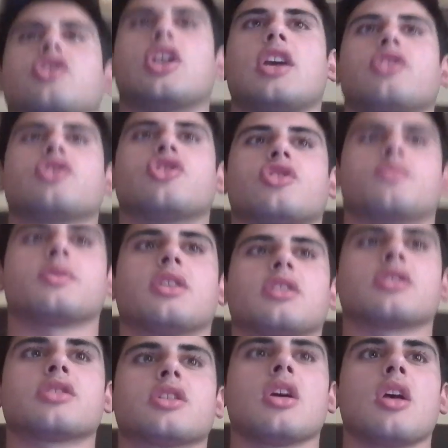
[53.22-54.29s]
change just
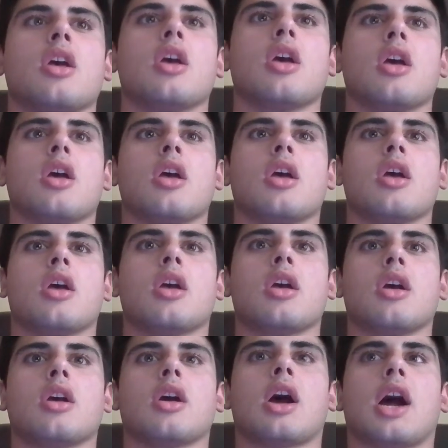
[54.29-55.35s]
because
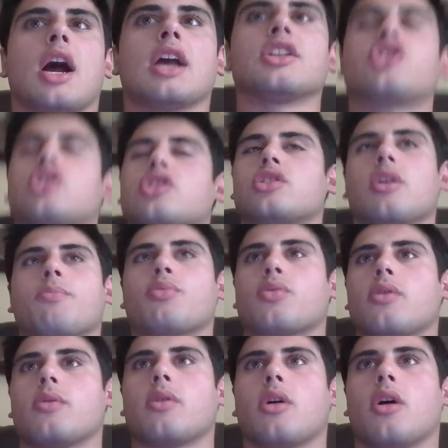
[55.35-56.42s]
it's just
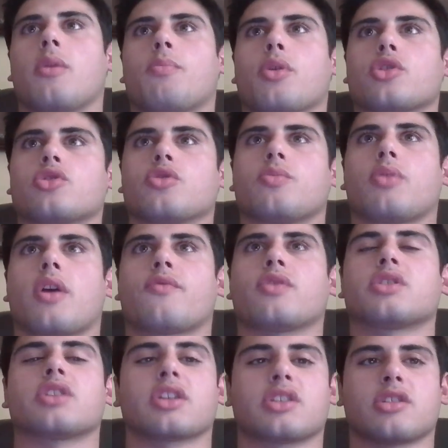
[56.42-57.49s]
a personal
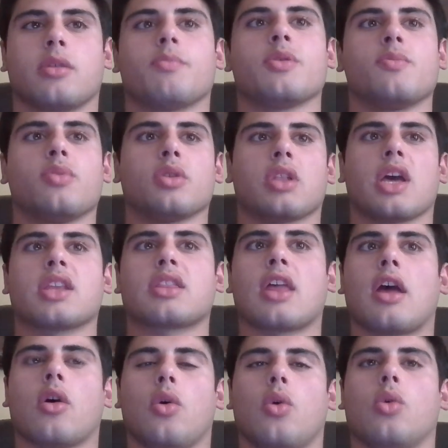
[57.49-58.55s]
preference. Like some people like
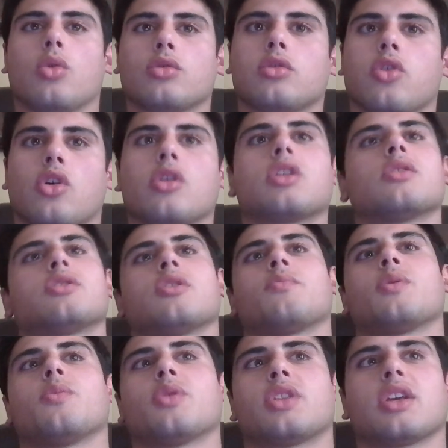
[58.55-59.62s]
that old look and some
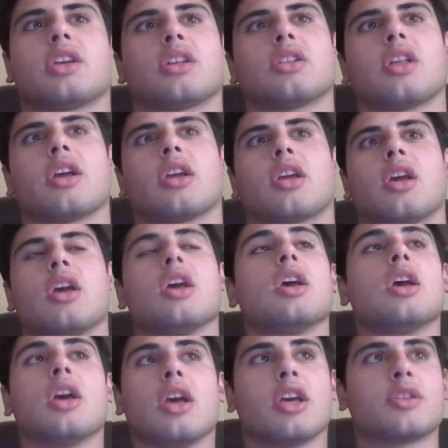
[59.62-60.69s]
people think it like
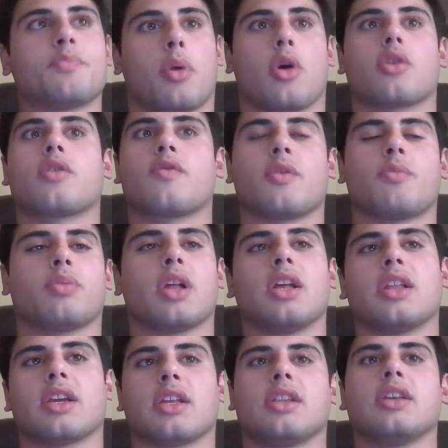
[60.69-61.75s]
is part of the play,
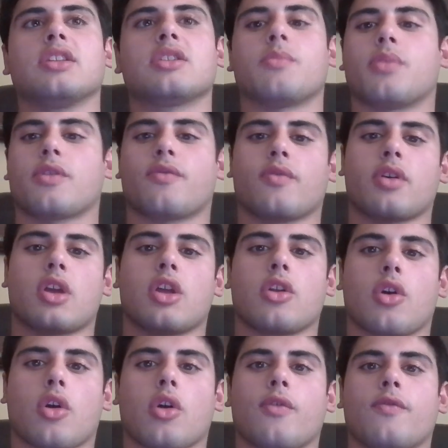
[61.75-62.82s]
like it needs it, but in
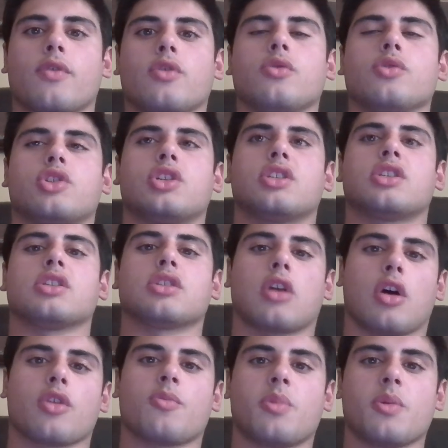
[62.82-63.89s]
her view she sees that
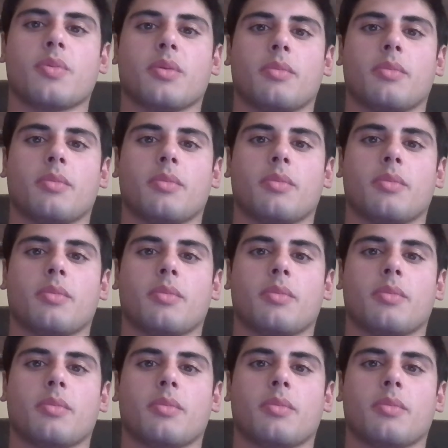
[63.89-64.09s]
other people